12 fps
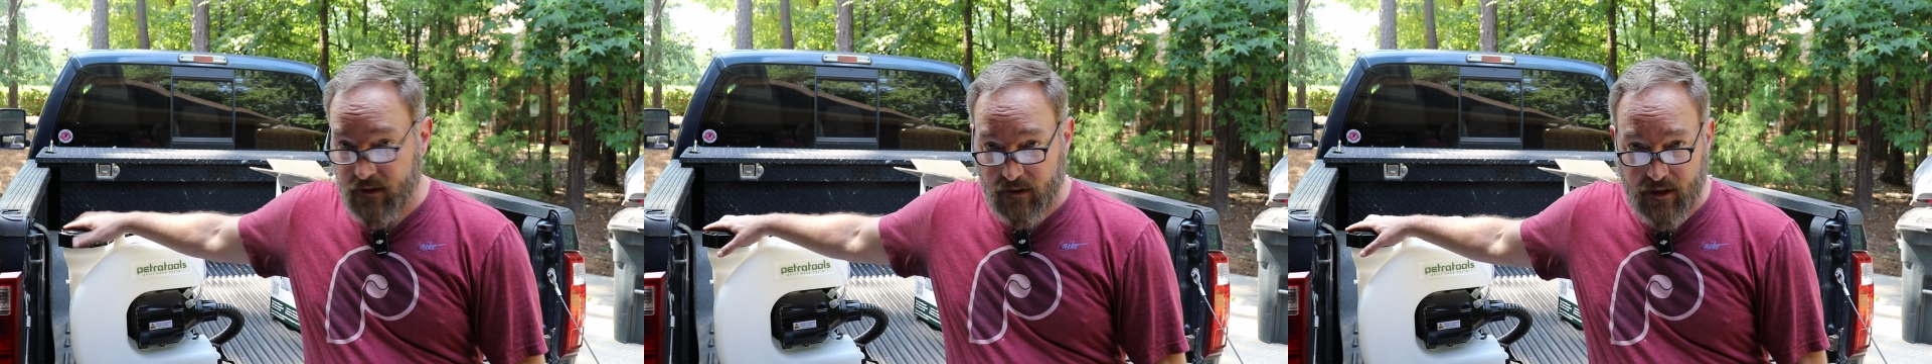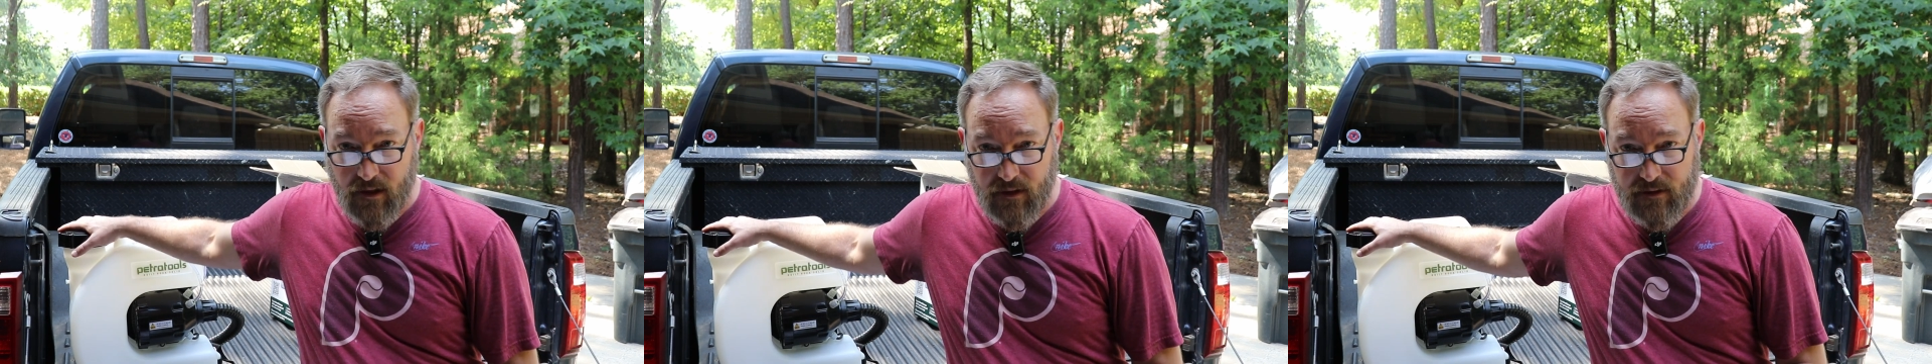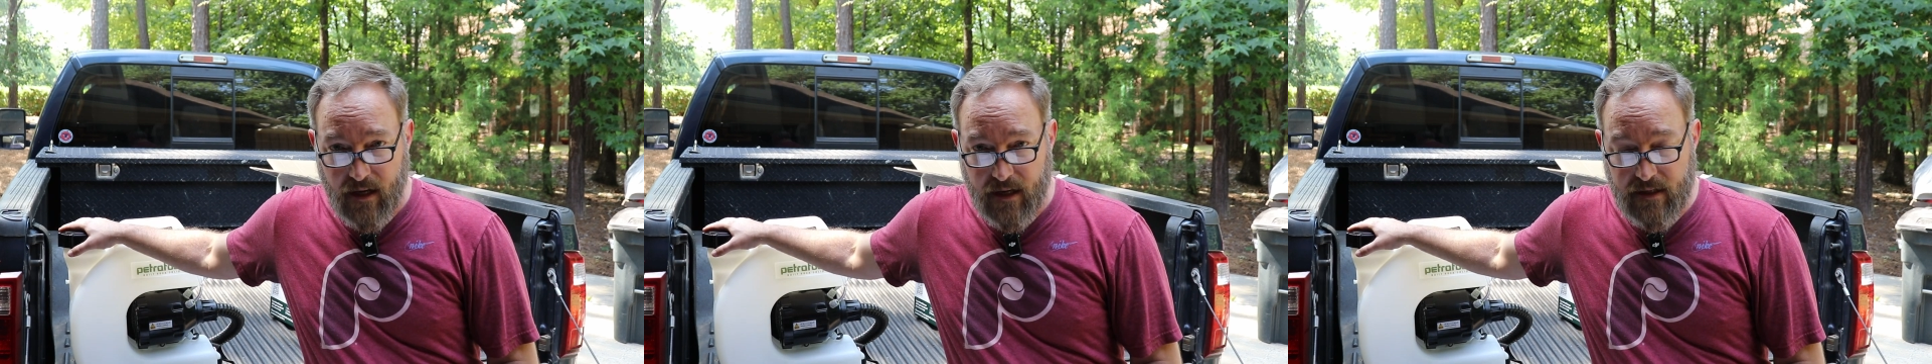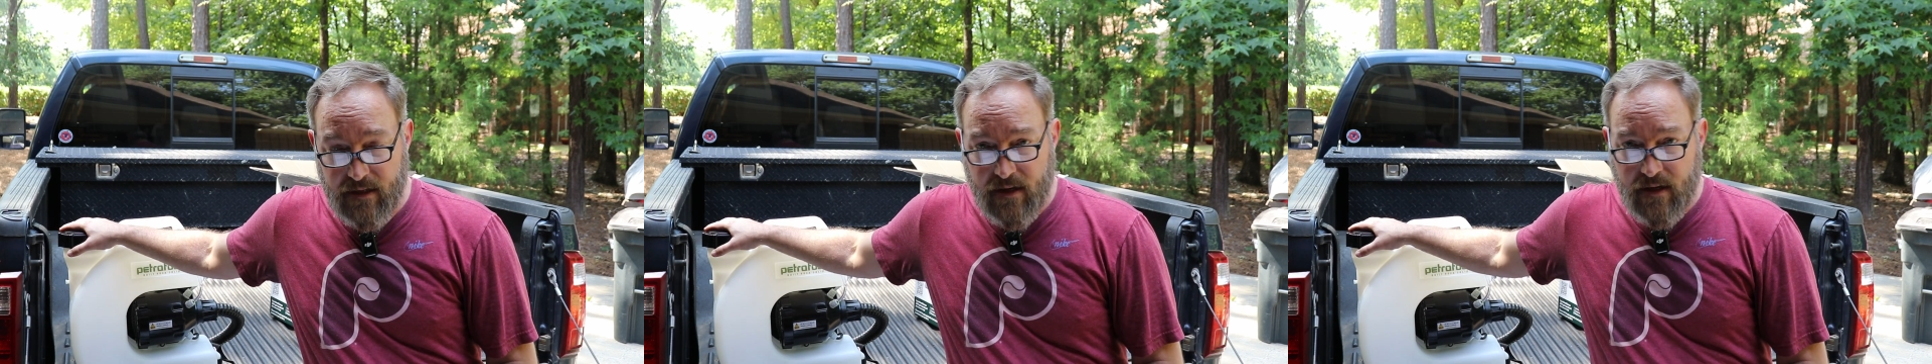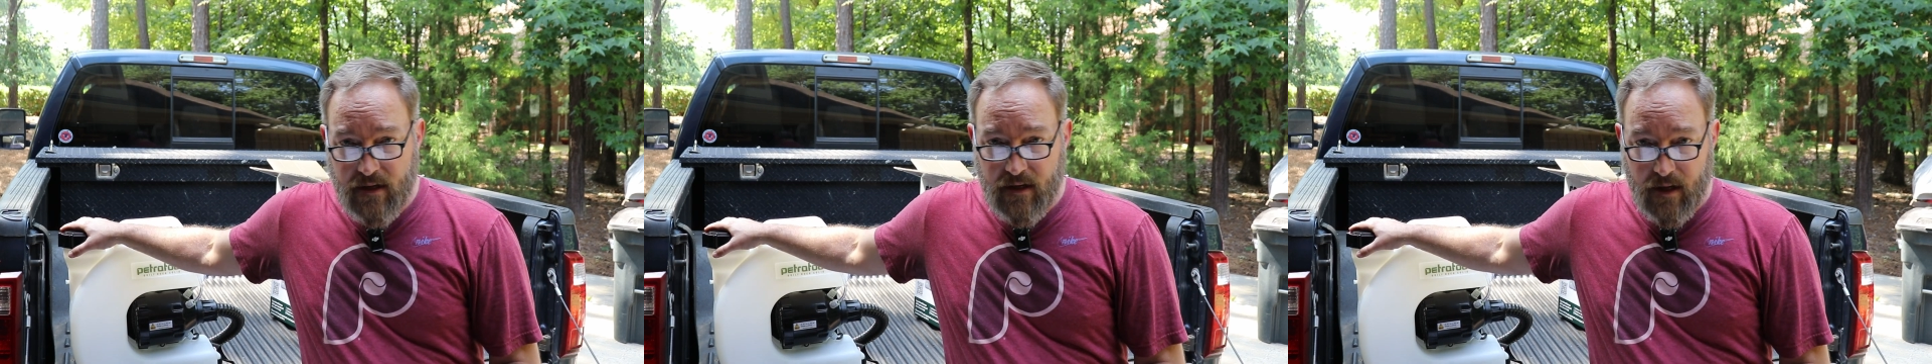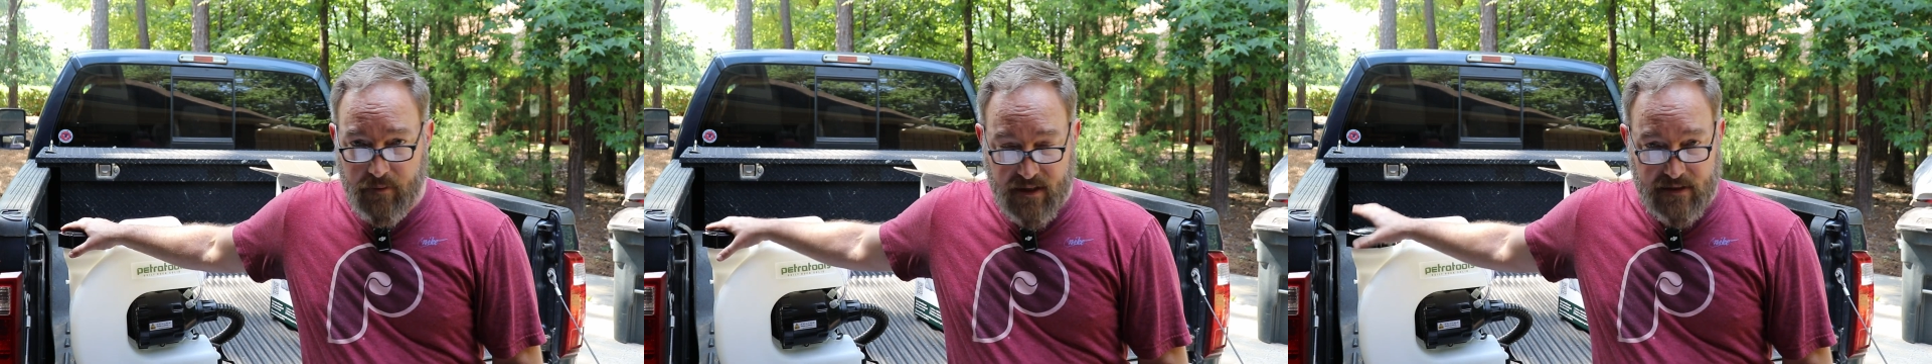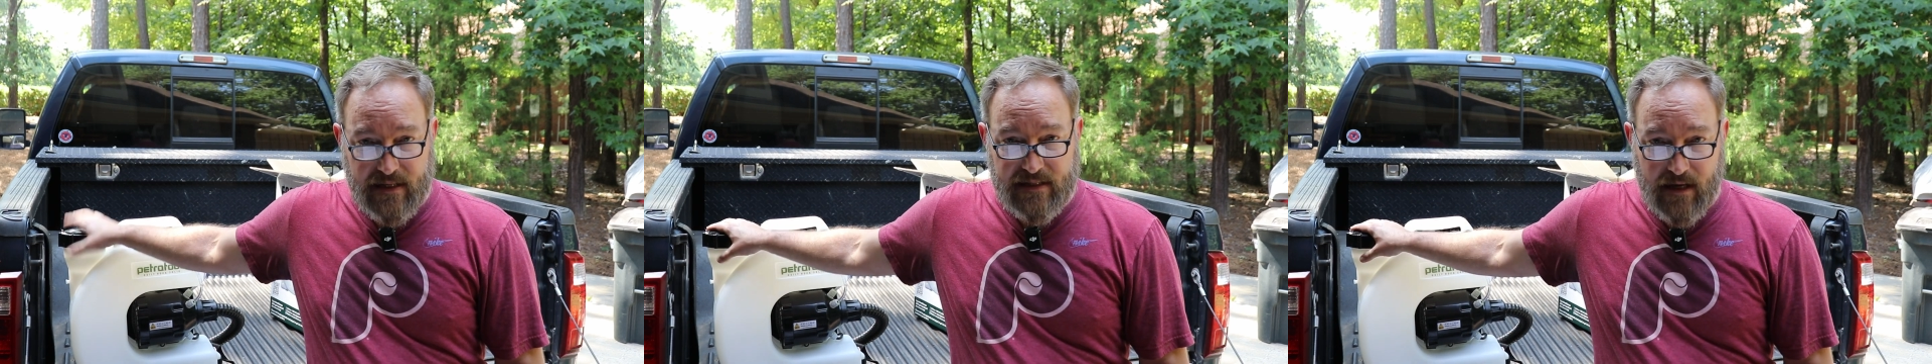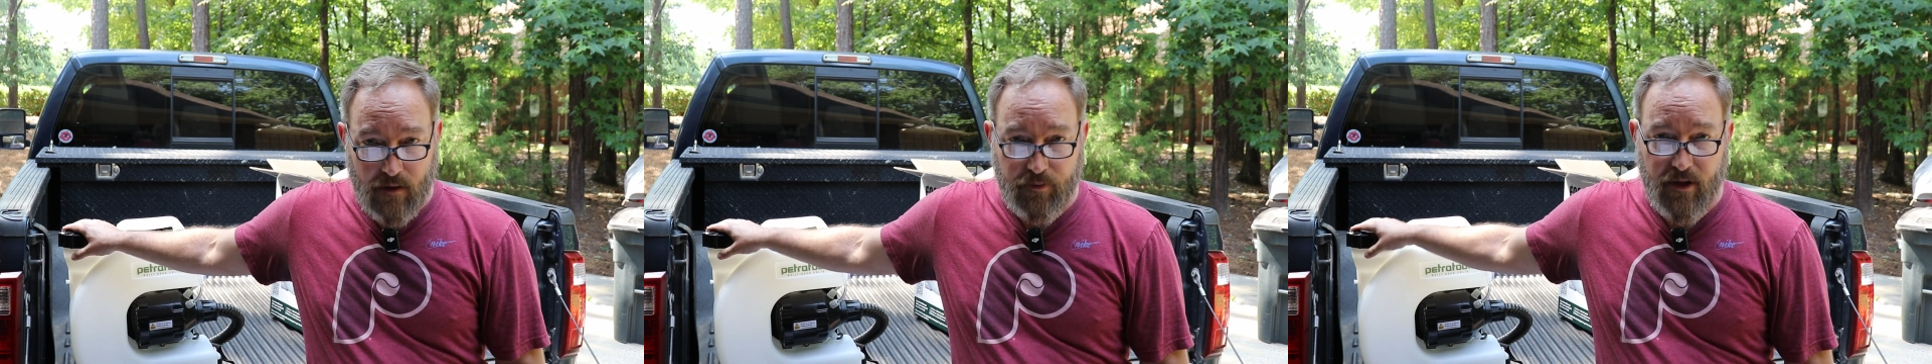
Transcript: lid on tight because that's how it